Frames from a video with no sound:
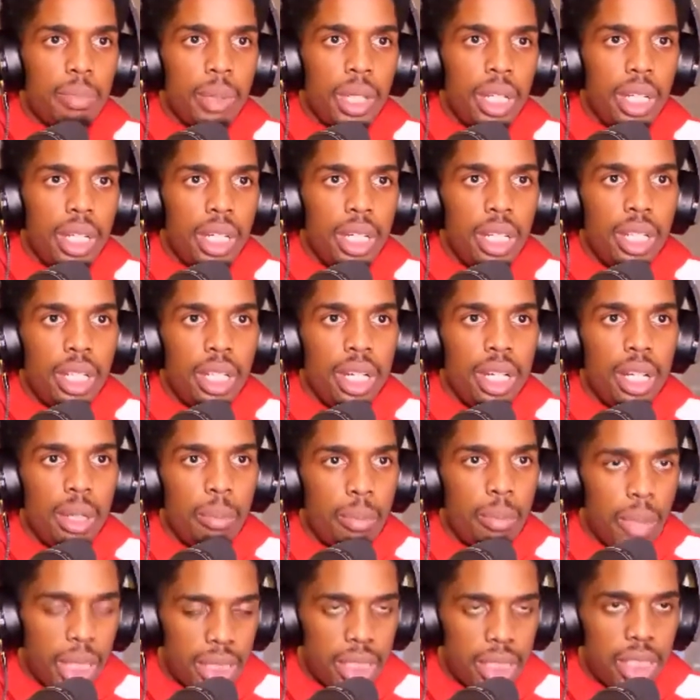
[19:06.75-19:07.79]
and uh, yes.
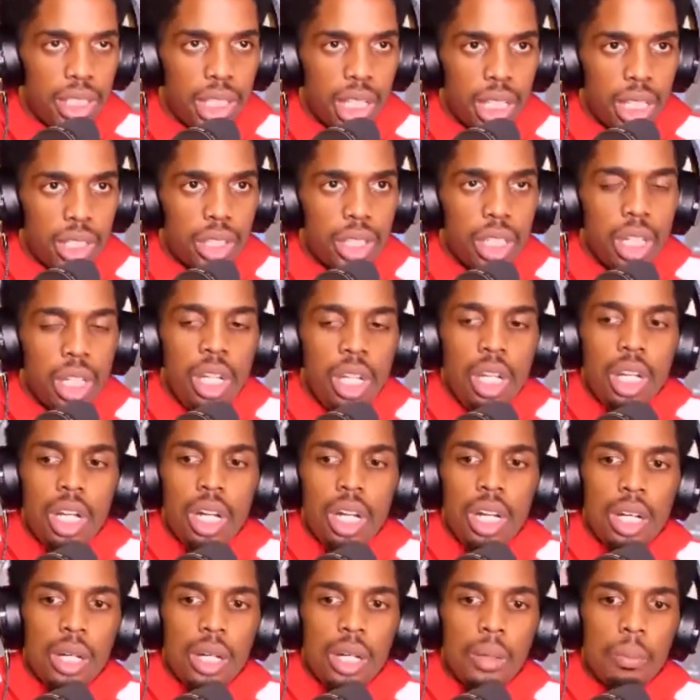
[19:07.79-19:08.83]
Besiktas.
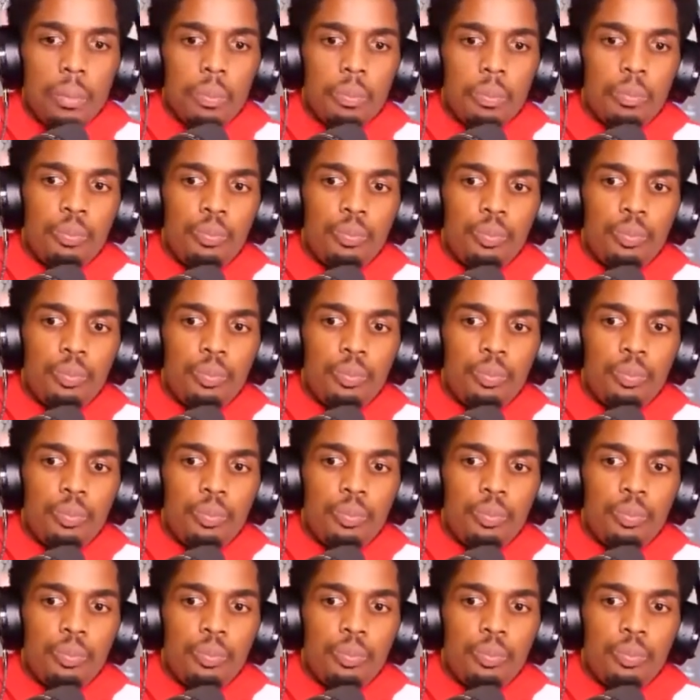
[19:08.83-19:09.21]
Um,